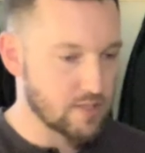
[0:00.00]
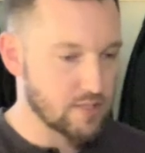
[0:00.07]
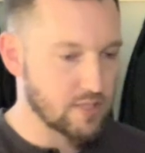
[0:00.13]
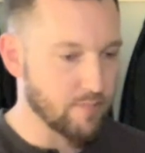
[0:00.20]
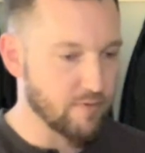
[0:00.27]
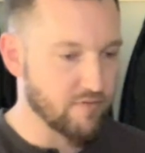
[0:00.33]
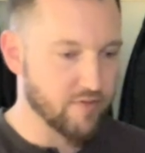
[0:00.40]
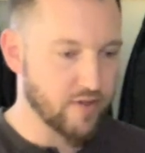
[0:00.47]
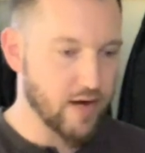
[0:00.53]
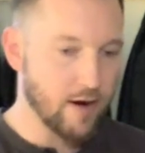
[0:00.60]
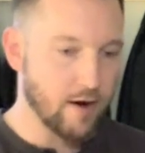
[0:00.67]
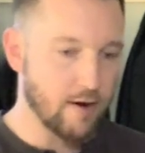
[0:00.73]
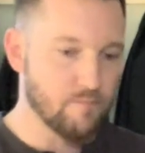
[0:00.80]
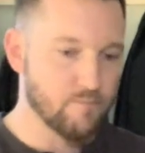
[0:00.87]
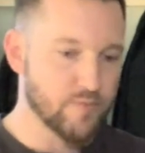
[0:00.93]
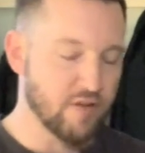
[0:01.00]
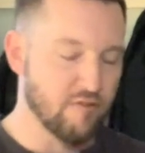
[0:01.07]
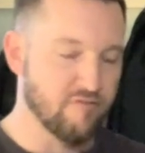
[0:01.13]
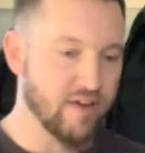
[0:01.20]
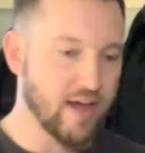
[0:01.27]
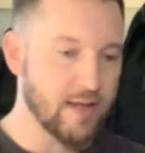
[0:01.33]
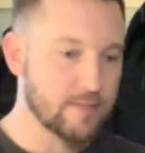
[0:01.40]
in some of their
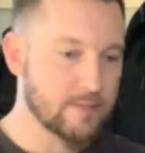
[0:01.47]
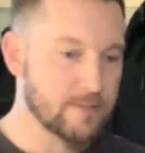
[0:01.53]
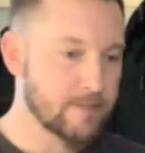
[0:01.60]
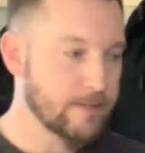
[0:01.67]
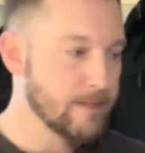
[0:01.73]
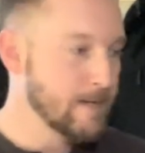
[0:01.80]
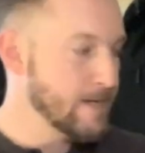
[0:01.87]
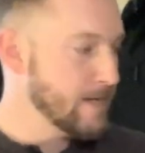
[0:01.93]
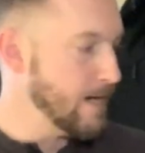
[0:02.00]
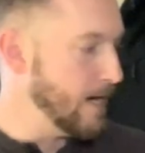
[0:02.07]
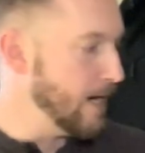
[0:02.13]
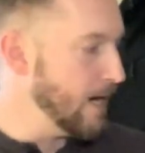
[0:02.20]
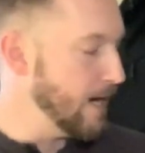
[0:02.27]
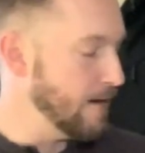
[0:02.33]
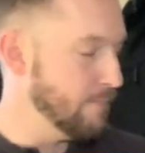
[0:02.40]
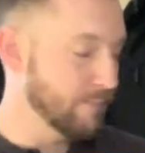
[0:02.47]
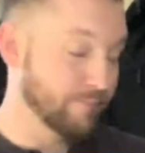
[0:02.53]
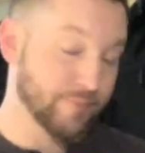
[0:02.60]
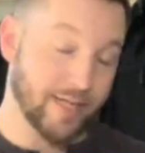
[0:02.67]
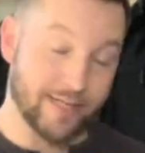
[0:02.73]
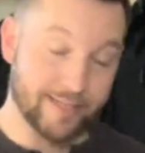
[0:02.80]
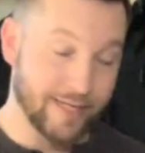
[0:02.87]
events
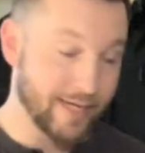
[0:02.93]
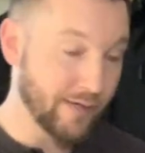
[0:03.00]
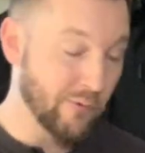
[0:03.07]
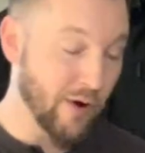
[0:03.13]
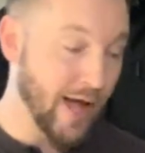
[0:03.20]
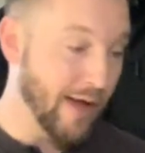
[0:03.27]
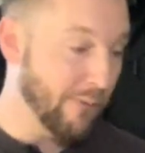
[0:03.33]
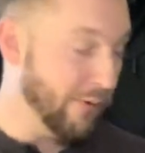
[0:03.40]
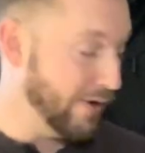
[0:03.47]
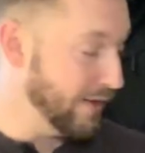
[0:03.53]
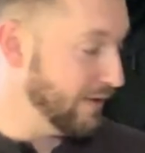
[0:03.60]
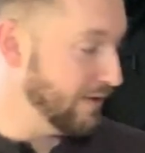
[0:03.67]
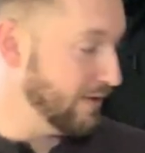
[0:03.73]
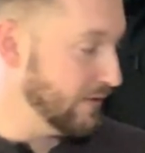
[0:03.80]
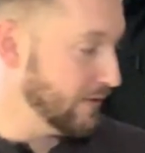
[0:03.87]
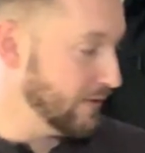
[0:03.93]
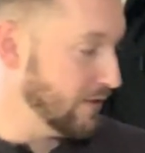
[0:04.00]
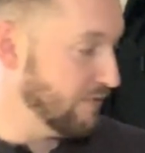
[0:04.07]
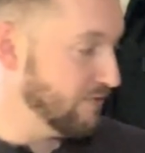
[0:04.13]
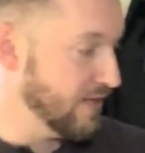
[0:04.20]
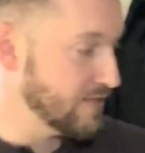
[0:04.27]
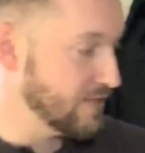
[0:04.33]
and getting wet, one of
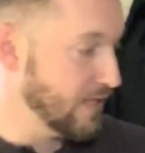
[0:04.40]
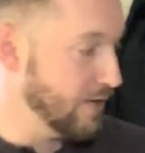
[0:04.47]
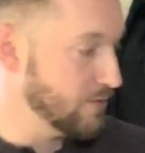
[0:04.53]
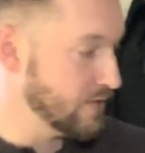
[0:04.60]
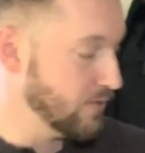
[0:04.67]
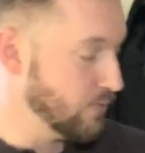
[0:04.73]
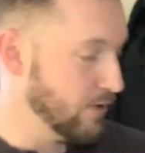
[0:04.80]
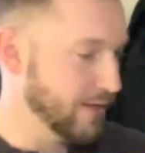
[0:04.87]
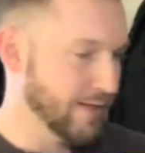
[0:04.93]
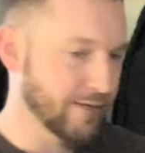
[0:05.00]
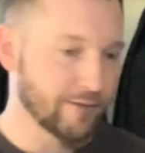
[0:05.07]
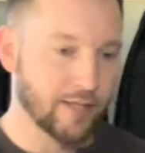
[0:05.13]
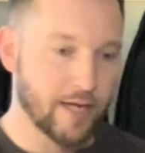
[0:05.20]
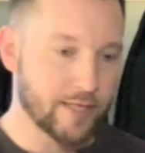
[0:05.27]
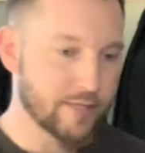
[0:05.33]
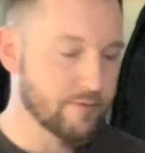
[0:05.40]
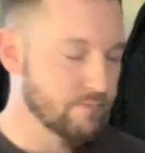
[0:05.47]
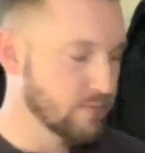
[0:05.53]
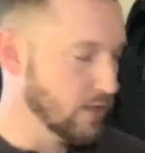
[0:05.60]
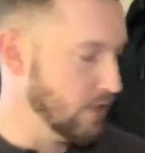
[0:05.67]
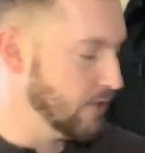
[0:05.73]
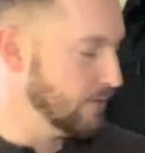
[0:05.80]
their events that I was in, one of their light
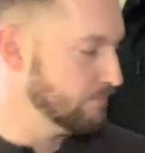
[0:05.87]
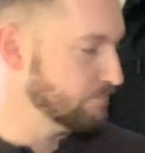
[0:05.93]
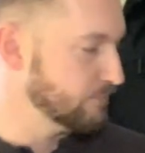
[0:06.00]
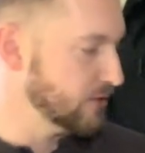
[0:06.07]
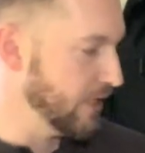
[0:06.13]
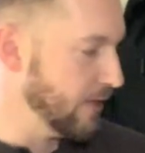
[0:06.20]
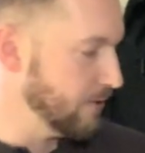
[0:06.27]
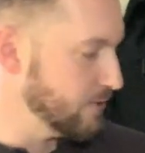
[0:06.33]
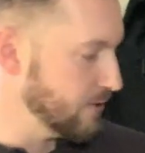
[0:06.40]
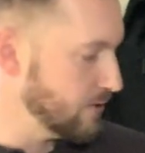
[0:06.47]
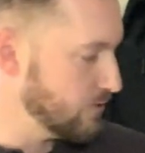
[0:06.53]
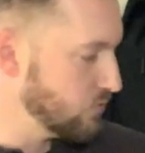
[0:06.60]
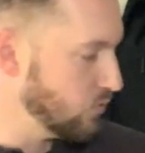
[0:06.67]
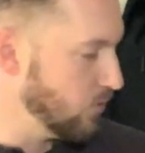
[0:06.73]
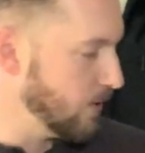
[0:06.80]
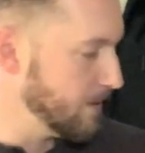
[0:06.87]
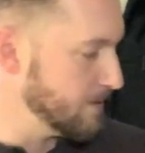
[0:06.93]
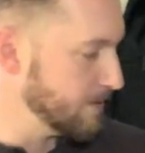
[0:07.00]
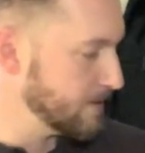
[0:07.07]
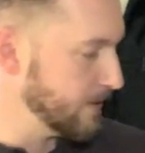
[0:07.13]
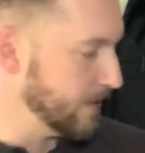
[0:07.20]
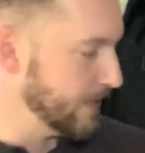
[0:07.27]
challenges
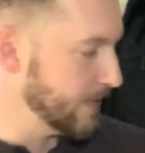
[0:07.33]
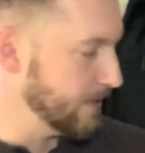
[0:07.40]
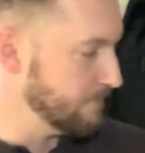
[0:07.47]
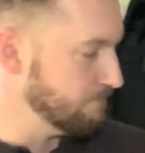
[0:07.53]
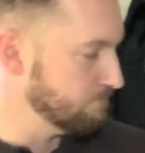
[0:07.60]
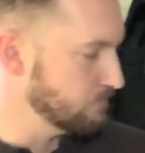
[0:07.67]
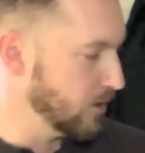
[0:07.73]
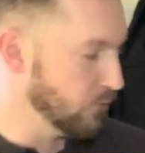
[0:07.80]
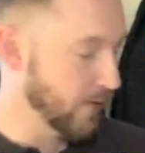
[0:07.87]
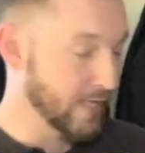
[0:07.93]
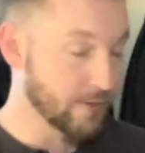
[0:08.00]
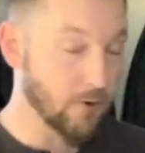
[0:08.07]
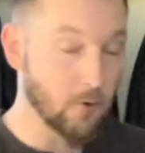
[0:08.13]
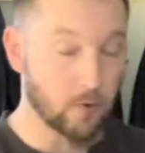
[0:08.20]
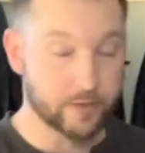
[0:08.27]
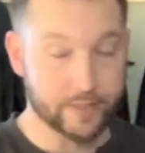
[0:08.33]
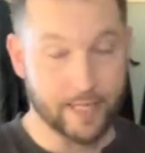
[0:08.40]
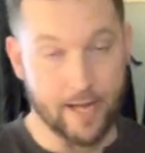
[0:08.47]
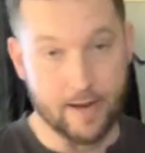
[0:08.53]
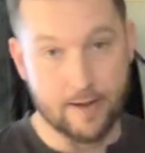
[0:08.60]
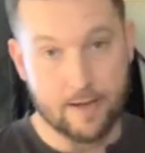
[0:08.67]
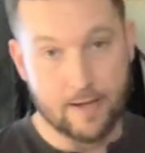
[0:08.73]
was it rained the whole
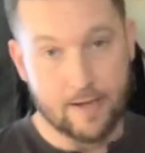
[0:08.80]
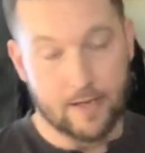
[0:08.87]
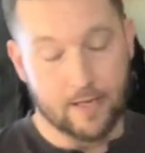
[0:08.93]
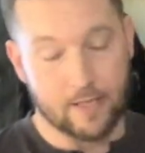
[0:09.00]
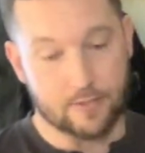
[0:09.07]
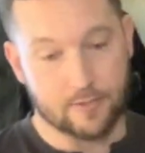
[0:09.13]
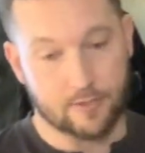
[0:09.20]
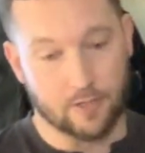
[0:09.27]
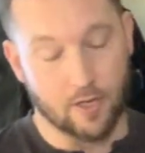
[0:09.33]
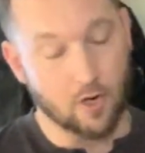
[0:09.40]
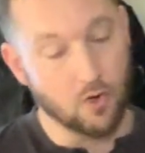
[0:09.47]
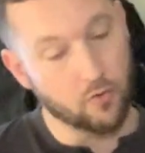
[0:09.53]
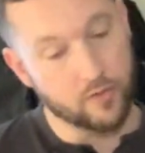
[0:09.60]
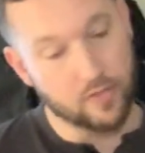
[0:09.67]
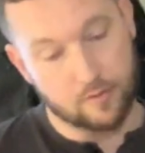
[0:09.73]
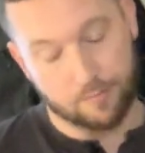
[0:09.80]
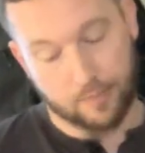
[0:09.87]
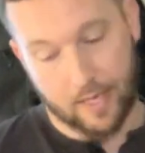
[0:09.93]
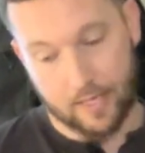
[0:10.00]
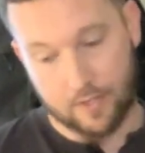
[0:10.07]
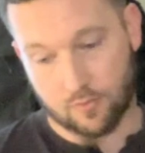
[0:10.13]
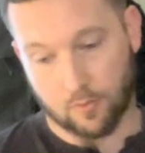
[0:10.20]
day. And so these
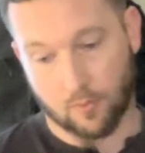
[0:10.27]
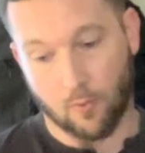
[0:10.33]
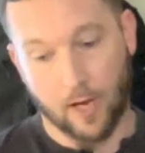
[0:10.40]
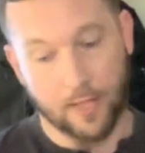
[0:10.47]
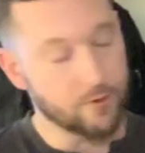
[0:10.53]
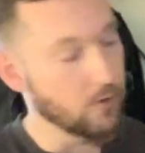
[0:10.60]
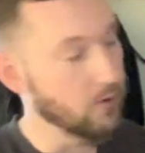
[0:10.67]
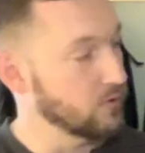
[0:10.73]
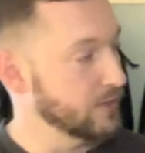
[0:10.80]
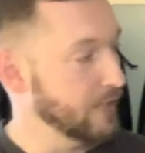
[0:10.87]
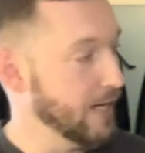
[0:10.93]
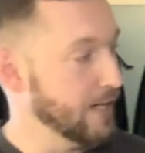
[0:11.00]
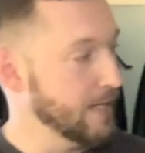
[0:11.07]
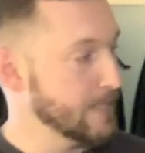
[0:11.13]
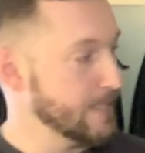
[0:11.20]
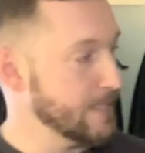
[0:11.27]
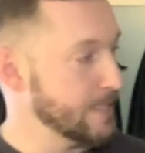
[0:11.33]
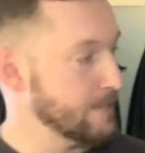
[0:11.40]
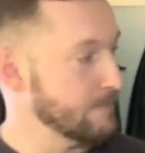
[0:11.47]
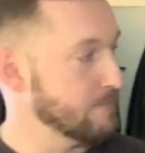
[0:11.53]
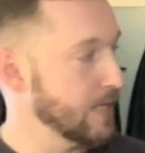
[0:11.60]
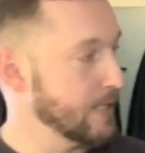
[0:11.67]
pants were wet the whole day.
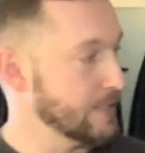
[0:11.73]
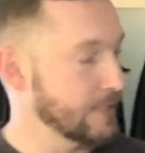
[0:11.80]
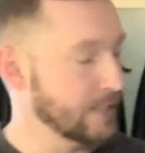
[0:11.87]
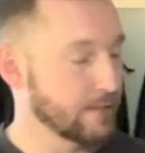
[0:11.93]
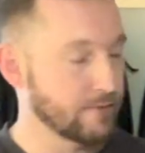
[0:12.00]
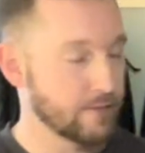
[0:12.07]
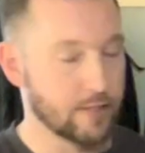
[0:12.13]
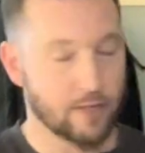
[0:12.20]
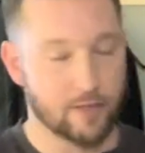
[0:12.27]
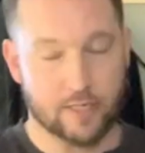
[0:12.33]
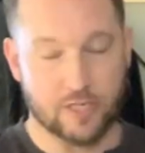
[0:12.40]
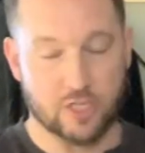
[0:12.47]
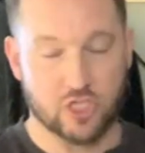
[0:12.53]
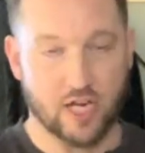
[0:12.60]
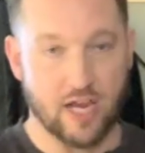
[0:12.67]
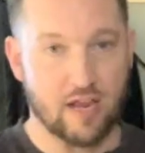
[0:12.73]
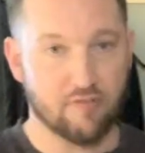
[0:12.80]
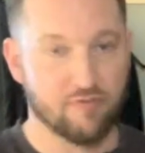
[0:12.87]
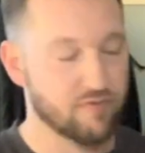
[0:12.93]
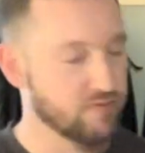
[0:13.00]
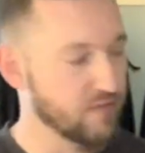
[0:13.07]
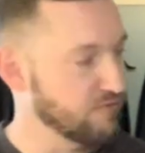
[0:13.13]
I didn't
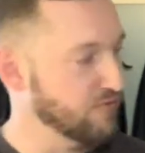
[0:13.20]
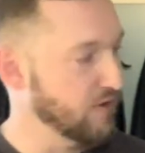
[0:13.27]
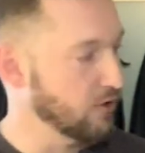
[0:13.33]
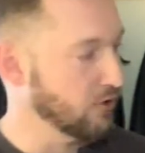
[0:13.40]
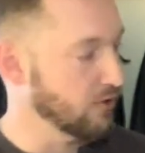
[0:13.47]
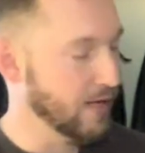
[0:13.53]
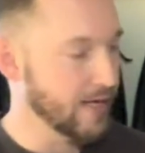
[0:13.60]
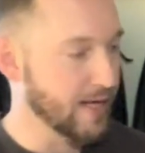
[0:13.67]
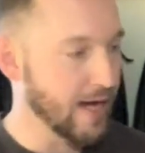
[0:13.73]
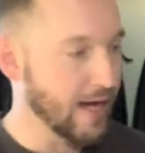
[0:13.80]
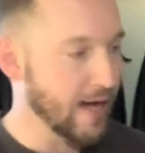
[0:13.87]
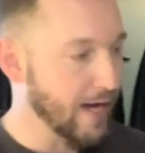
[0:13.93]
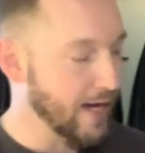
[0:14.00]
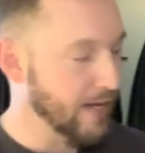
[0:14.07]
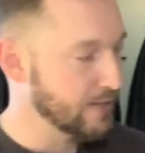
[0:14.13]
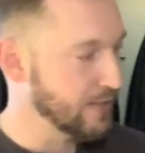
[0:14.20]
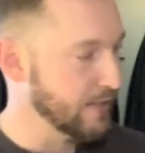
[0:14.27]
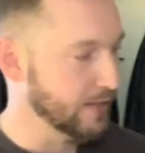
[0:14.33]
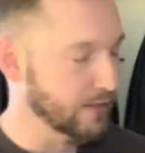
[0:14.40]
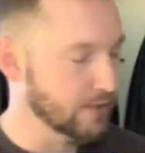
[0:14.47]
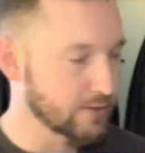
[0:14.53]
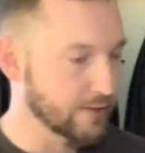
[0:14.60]
chafe. They felt great on. They
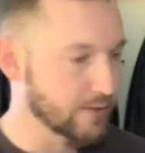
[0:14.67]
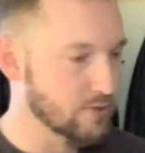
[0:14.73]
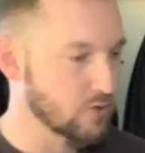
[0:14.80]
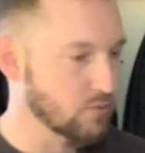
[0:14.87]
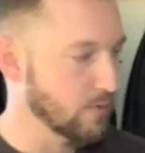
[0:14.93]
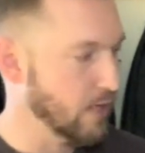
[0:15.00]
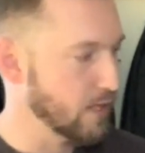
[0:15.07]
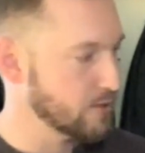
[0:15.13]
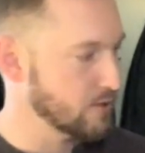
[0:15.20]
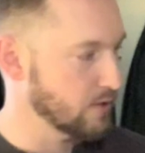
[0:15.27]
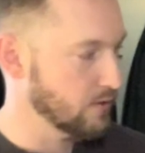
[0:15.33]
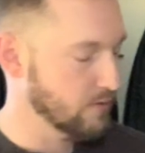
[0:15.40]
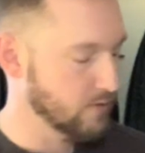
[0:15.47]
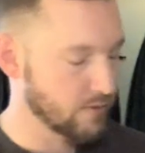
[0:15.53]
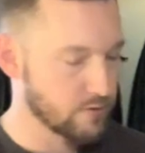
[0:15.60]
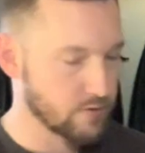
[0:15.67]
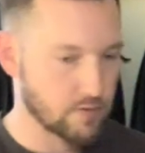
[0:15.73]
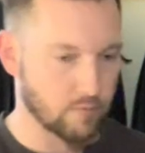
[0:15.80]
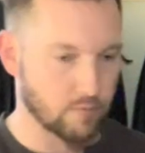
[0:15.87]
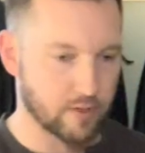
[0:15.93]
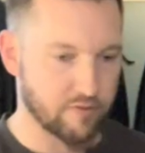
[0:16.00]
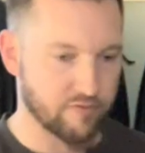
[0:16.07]
didn't cling too much. They're just
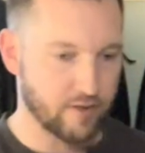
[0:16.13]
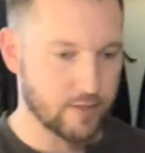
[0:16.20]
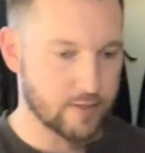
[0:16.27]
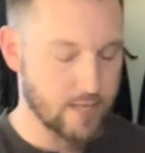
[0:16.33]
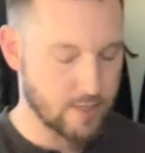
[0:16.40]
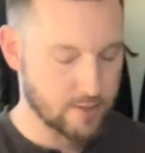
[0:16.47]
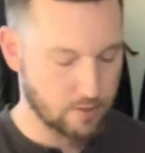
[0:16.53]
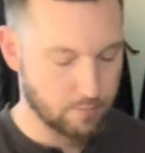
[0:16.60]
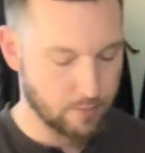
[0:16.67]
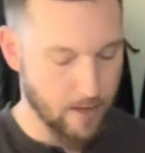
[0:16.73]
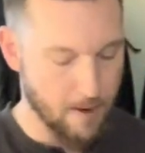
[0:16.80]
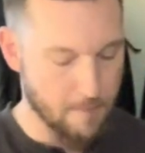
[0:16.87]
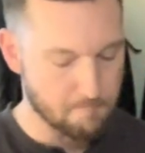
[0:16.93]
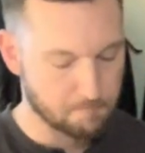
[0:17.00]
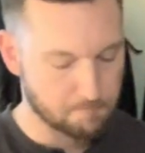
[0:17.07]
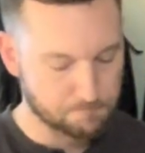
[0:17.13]
a really fantastic pant.